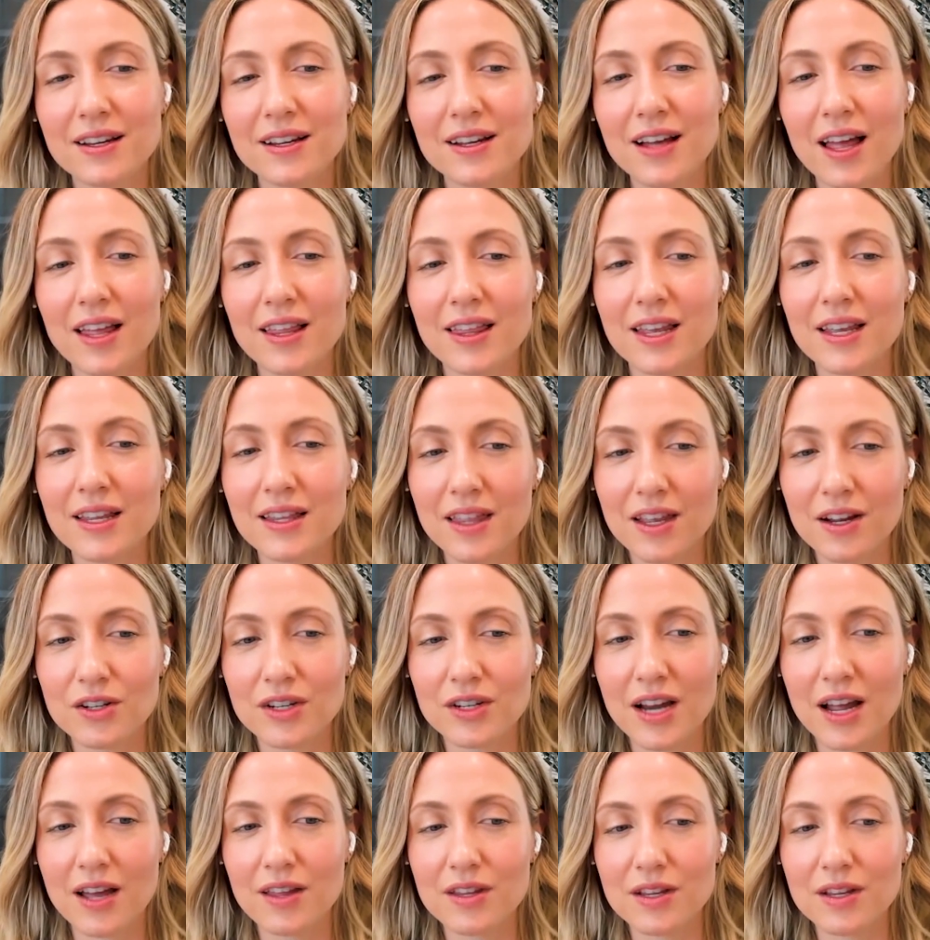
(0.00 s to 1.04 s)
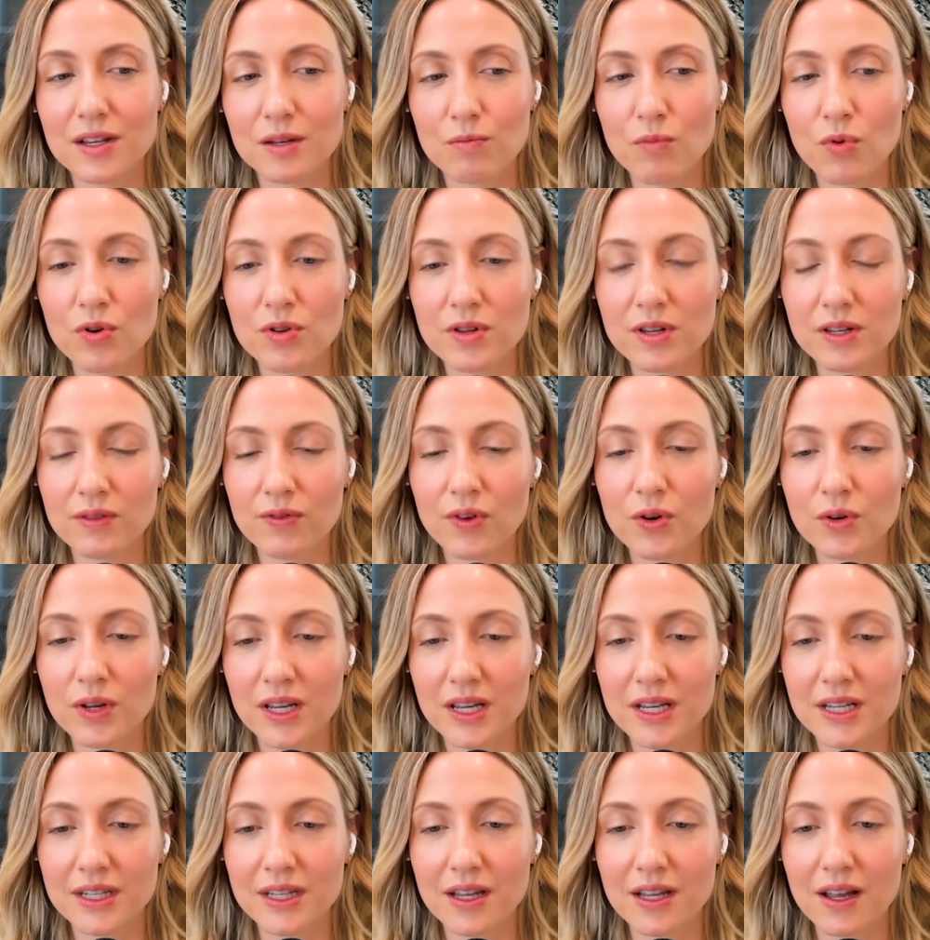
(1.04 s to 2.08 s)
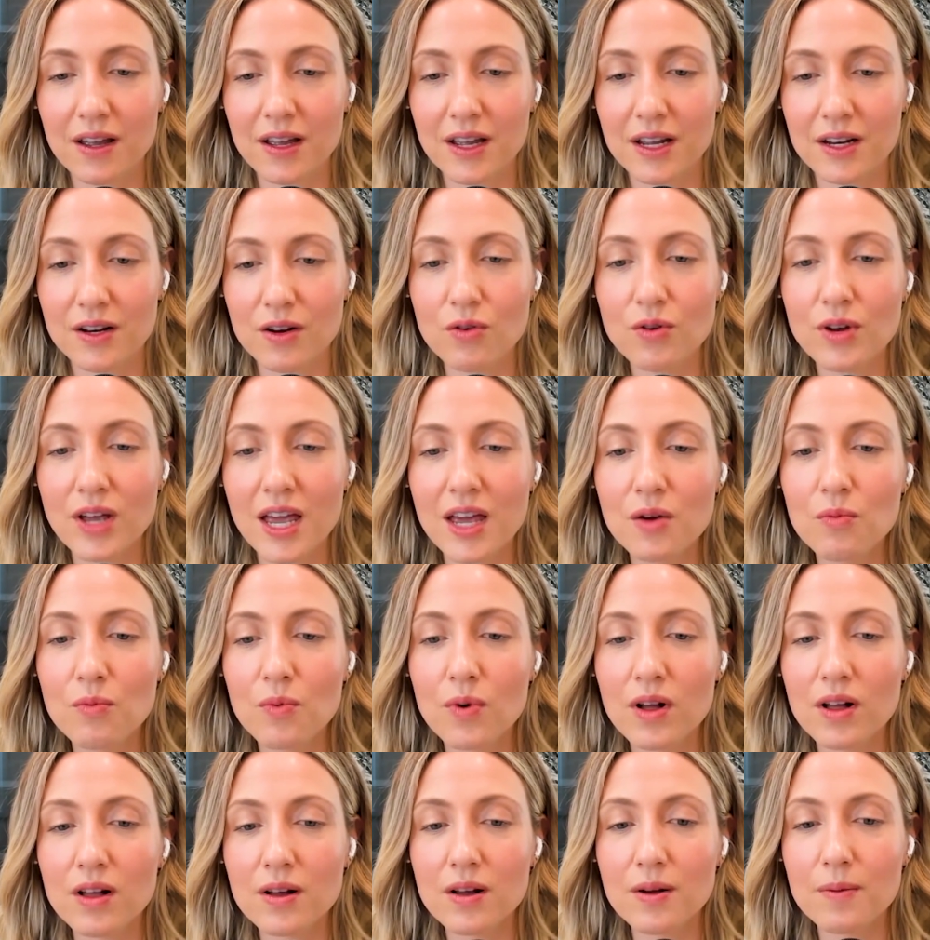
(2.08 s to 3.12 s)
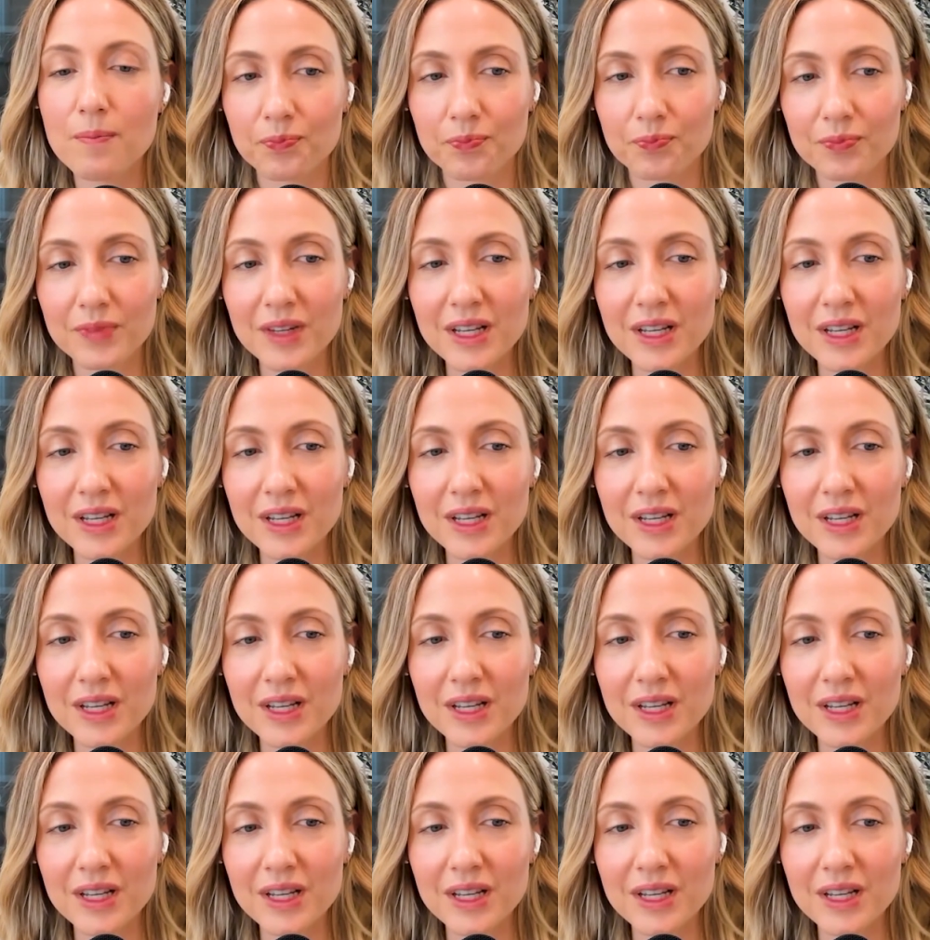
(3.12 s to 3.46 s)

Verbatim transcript: I think there's now this more this focus on okay, well,